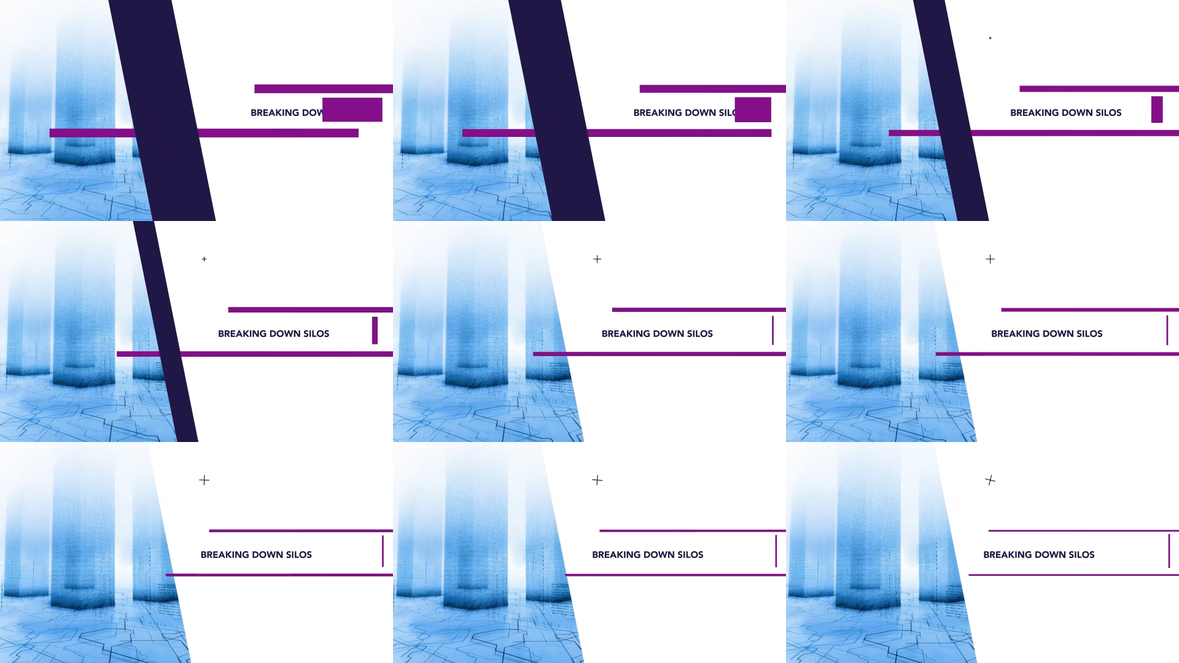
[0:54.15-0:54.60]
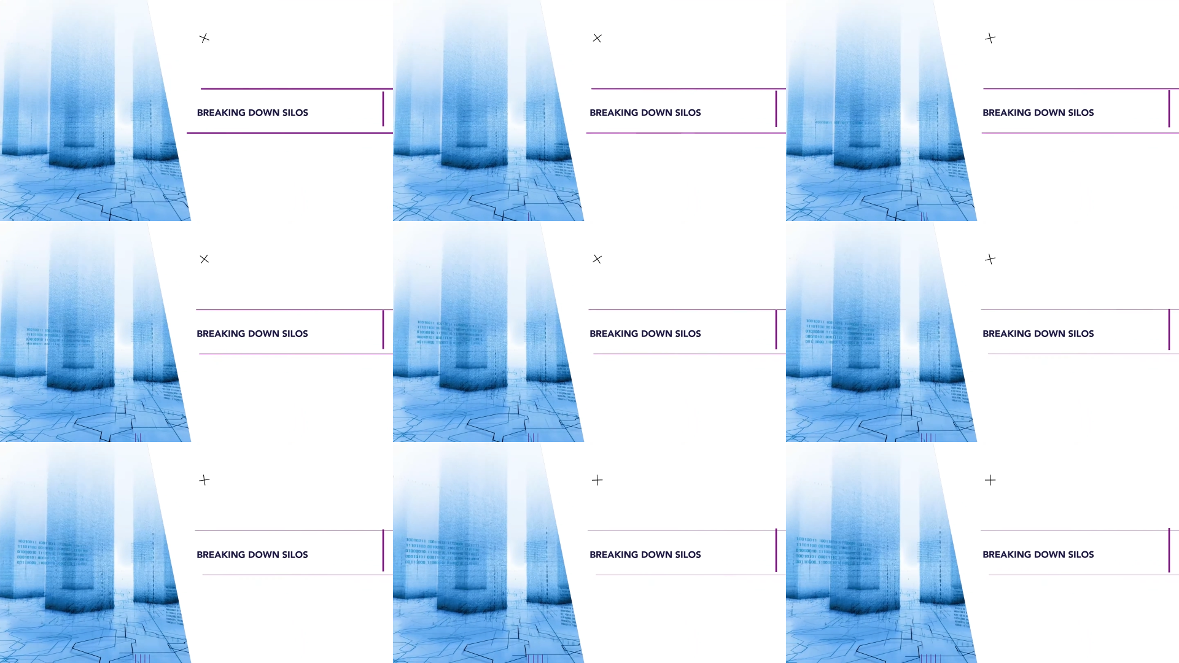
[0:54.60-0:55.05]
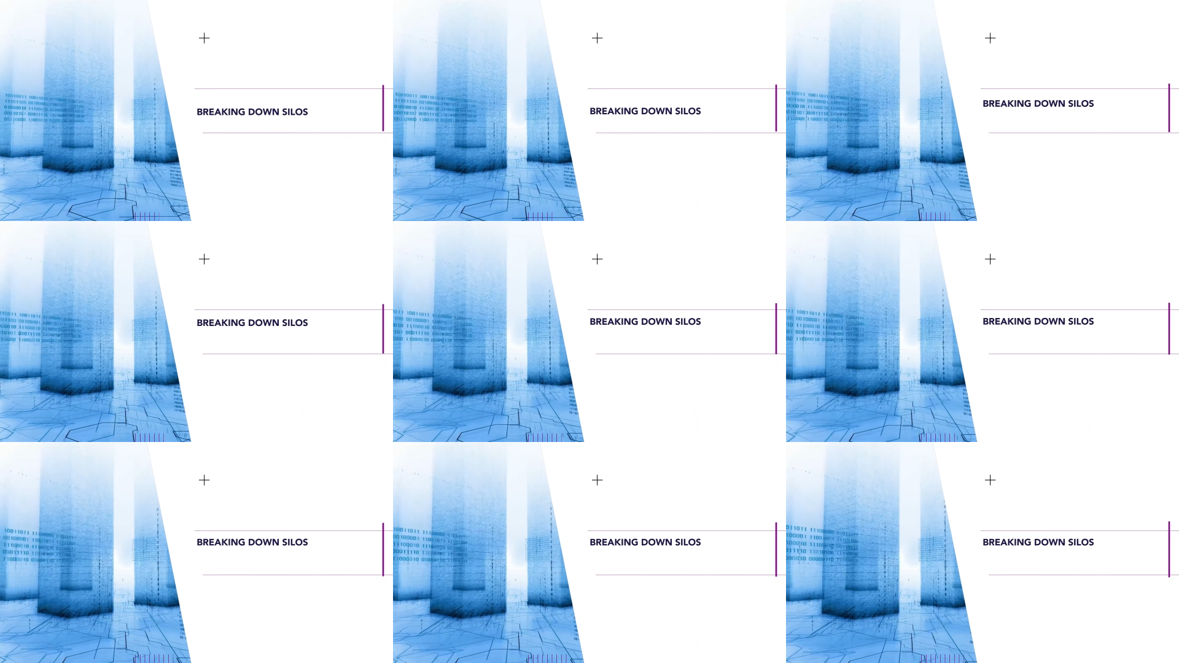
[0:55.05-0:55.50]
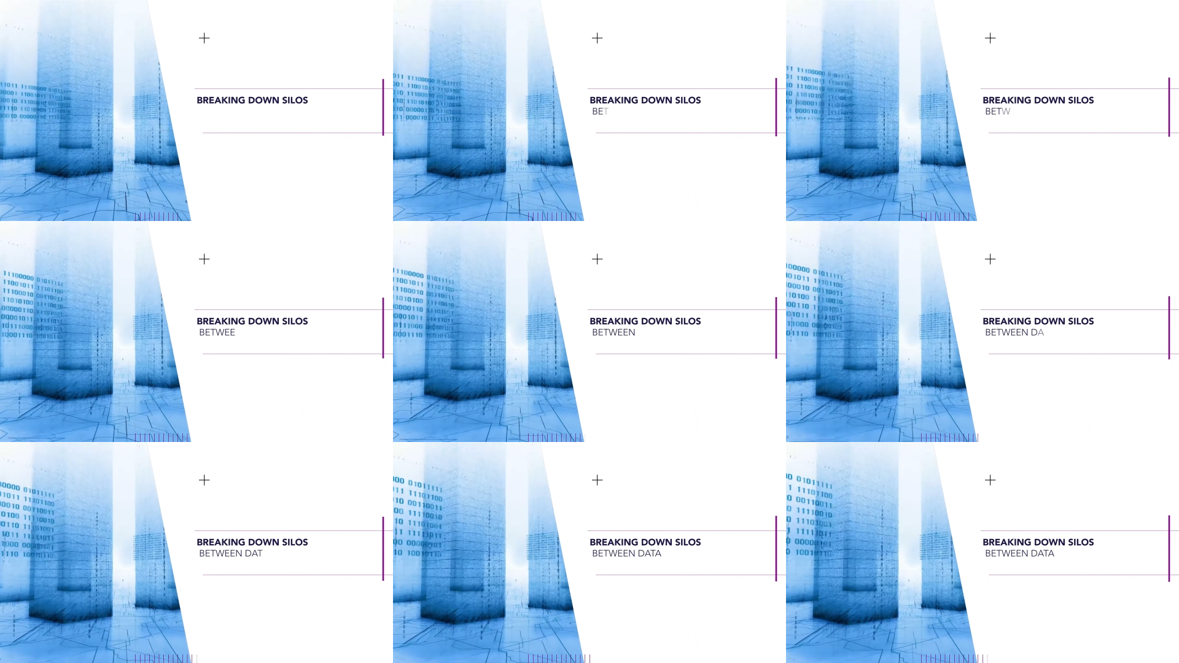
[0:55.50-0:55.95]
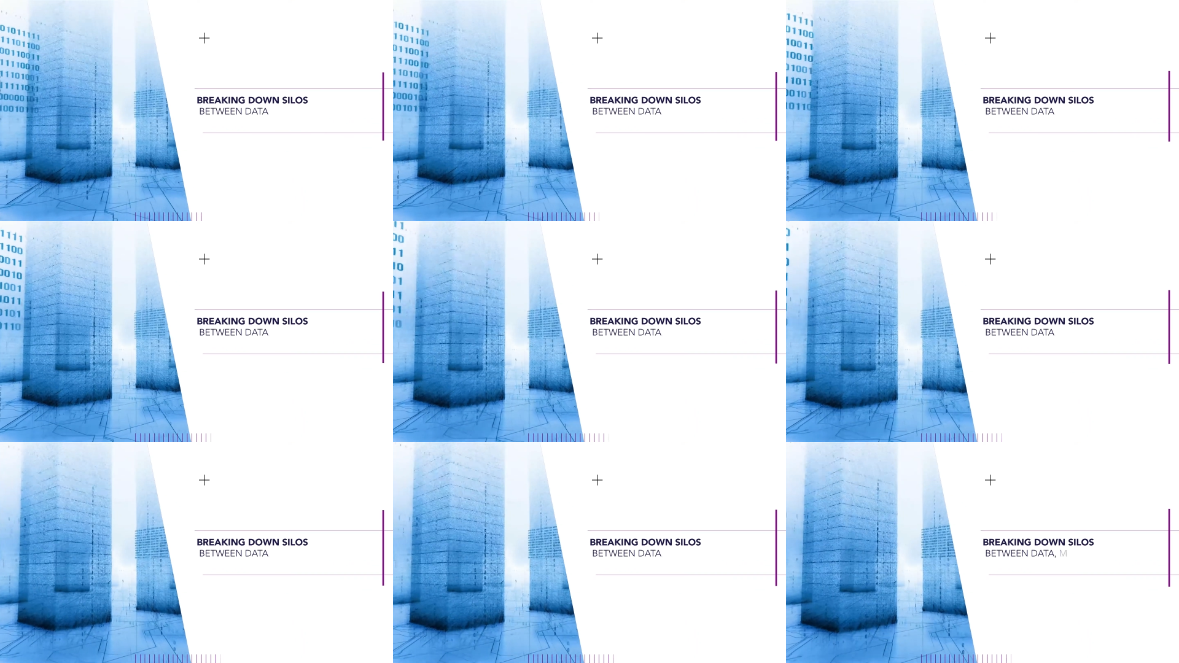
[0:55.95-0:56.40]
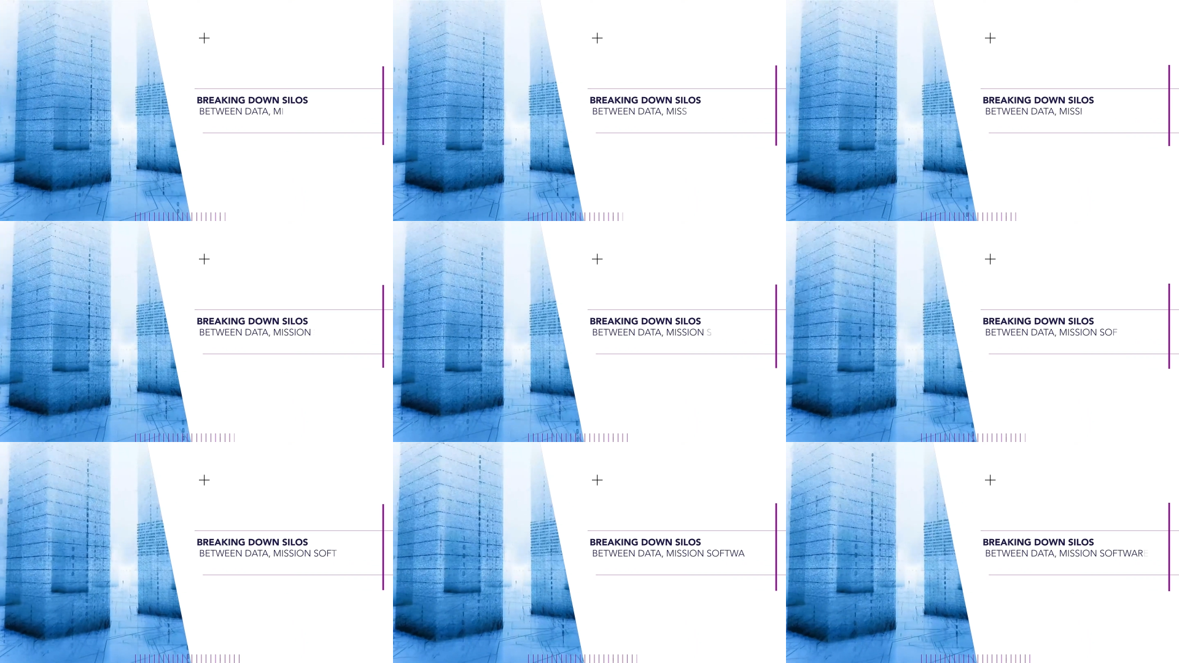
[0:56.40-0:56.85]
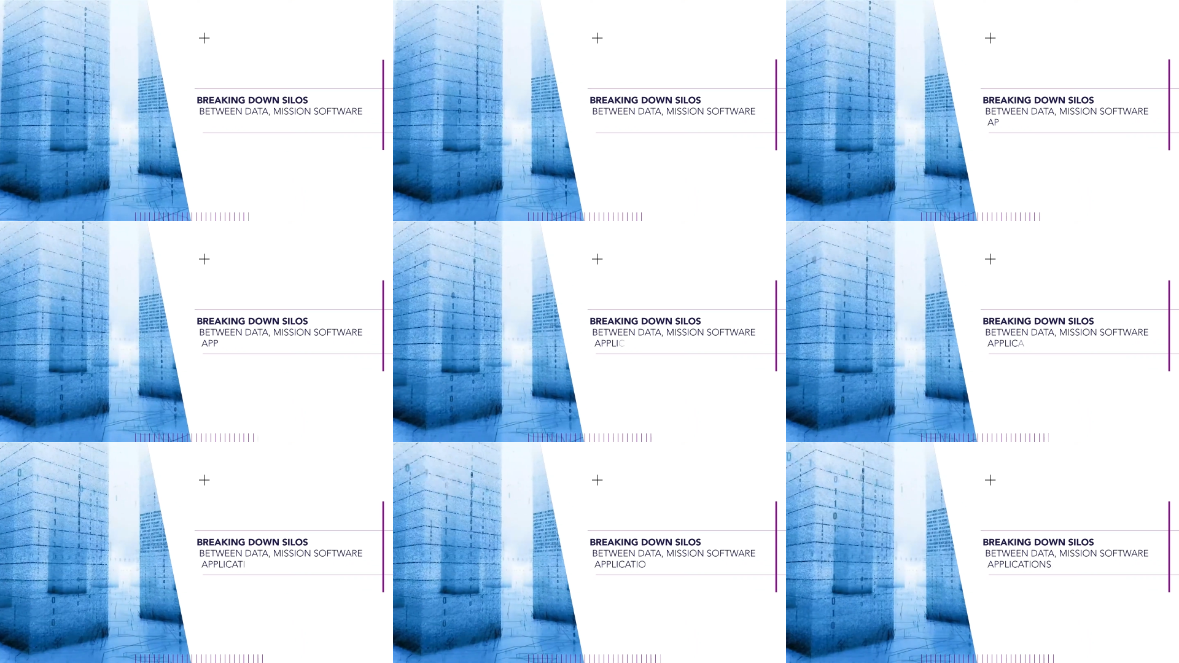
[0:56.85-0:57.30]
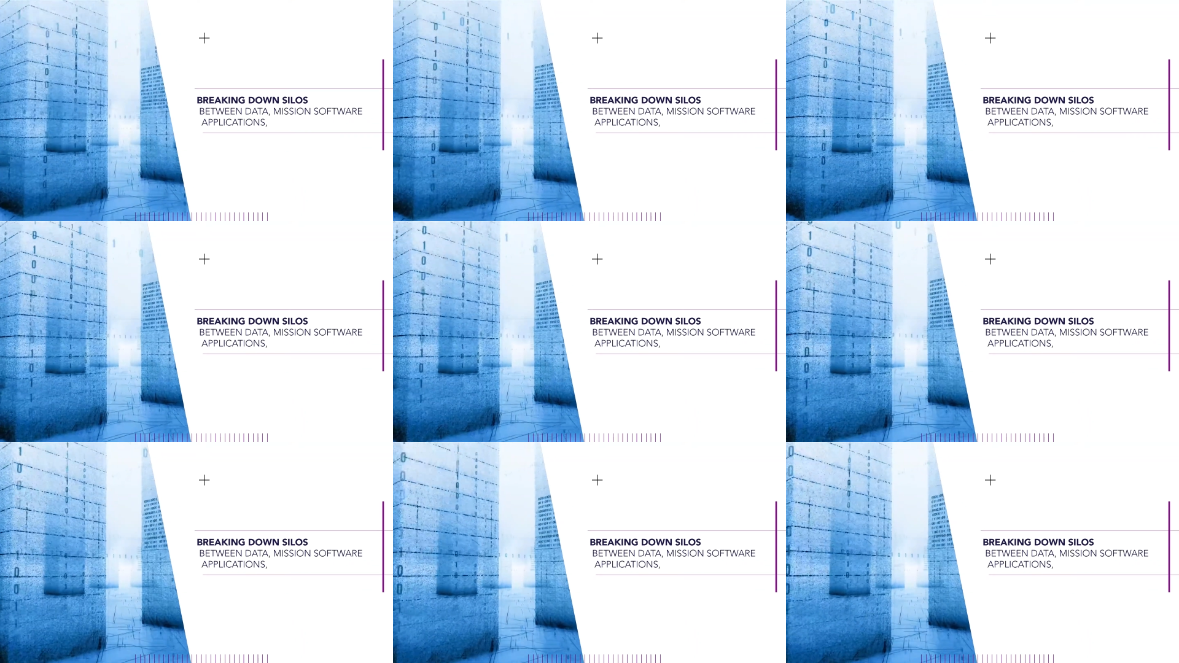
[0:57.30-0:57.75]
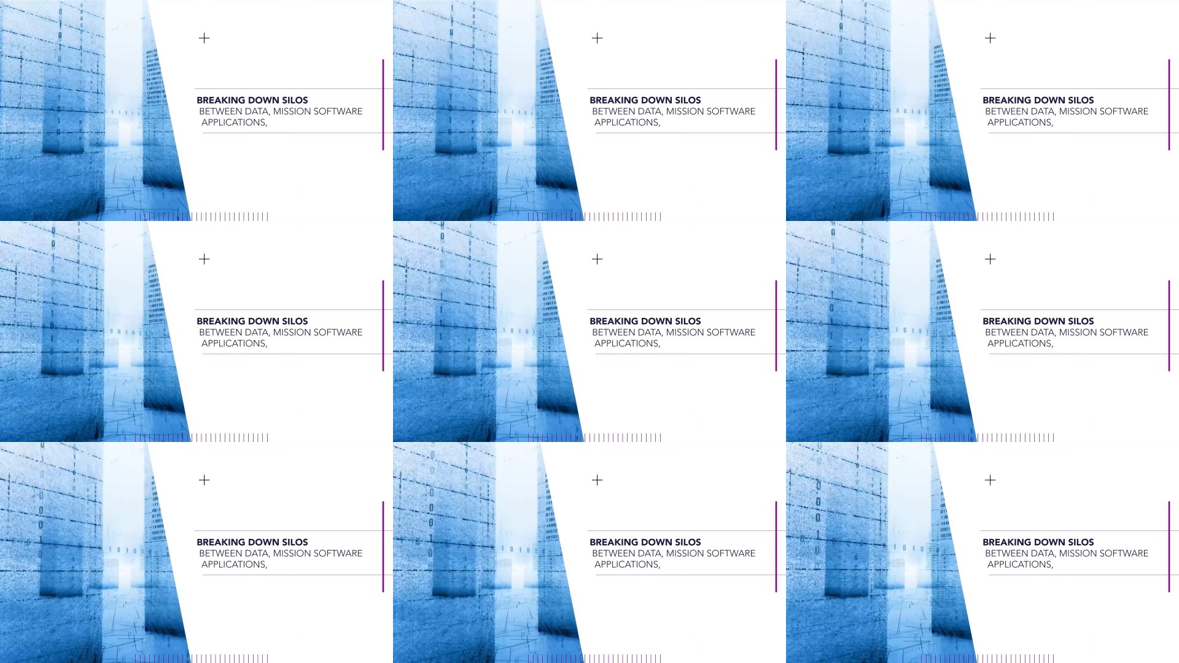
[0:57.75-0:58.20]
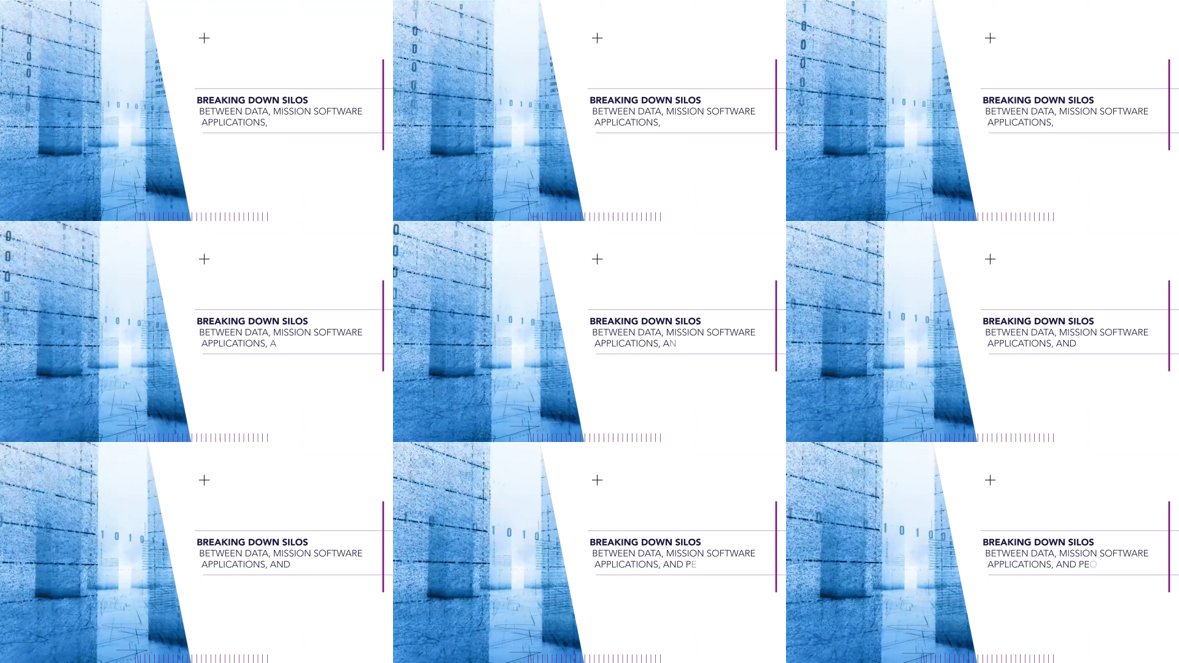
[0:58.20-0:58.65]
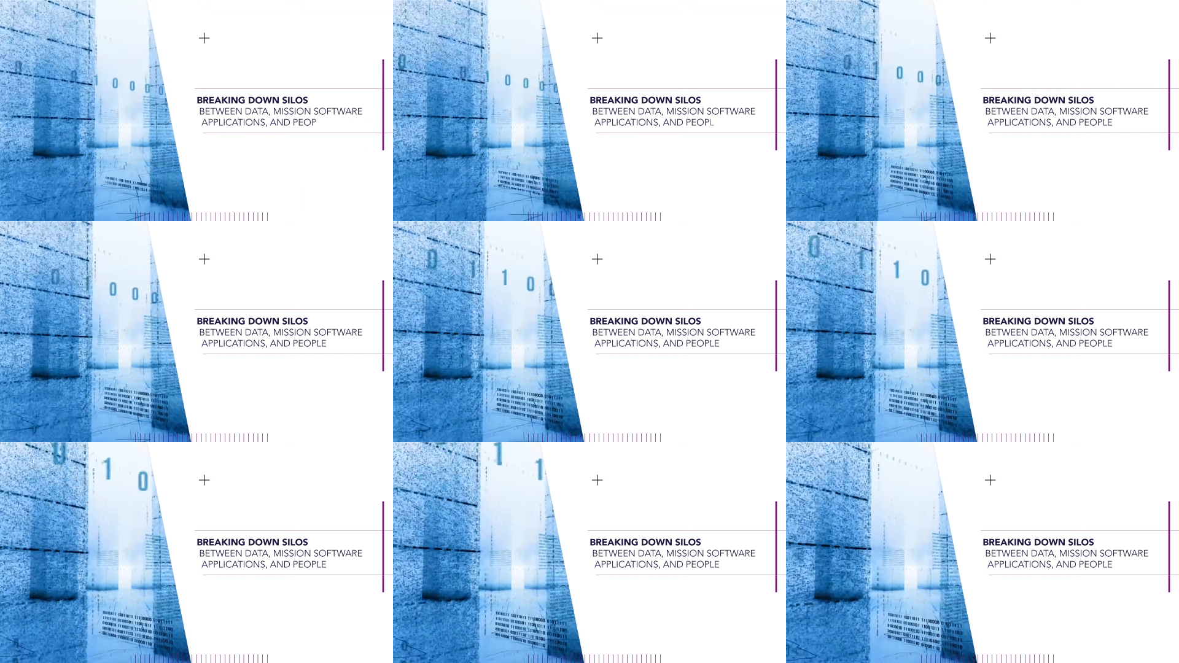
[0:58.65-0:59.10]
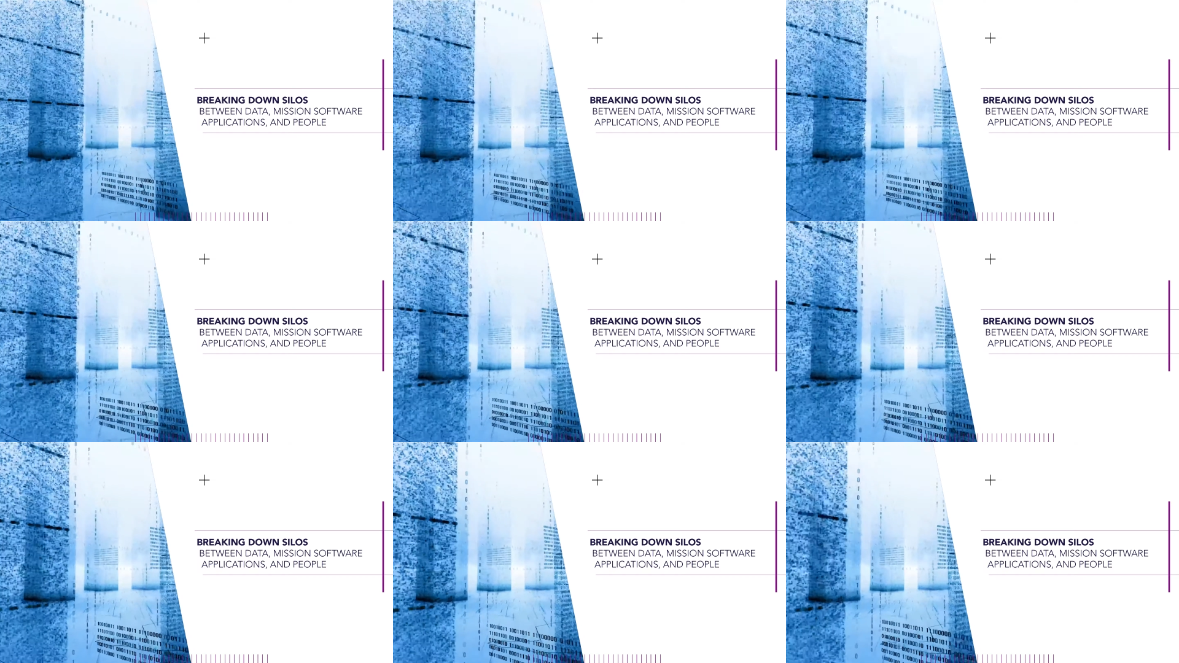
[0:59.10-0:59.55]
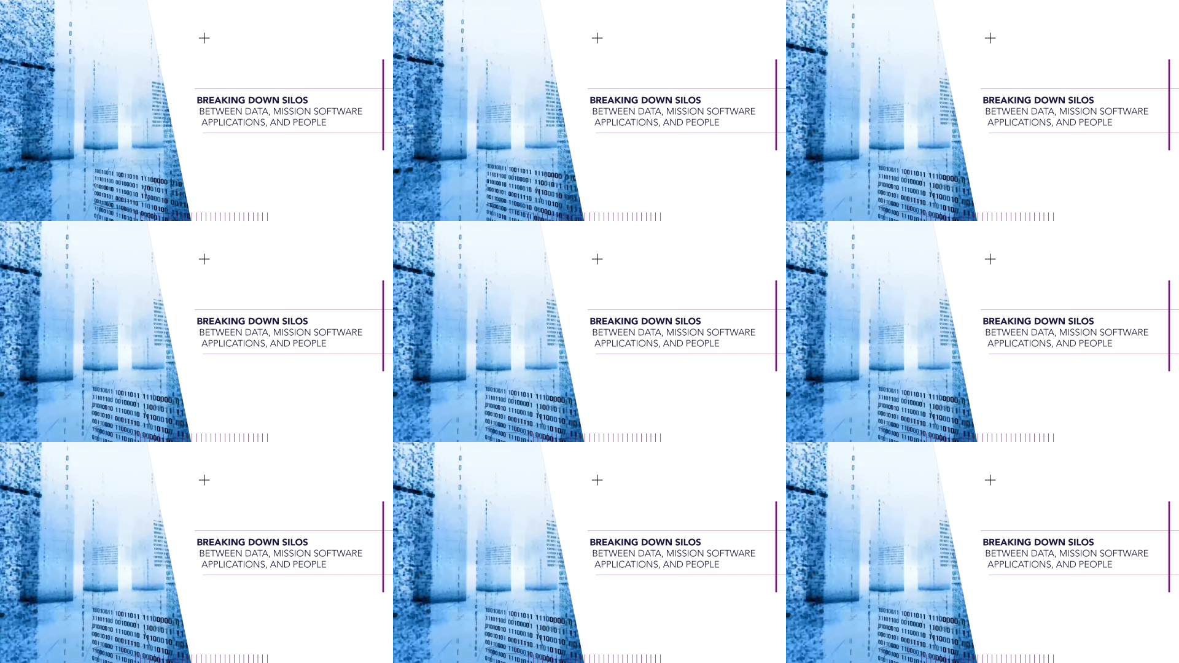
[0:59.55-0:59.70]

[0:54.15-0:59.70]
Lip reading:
No face is visible, so there are no lips to read.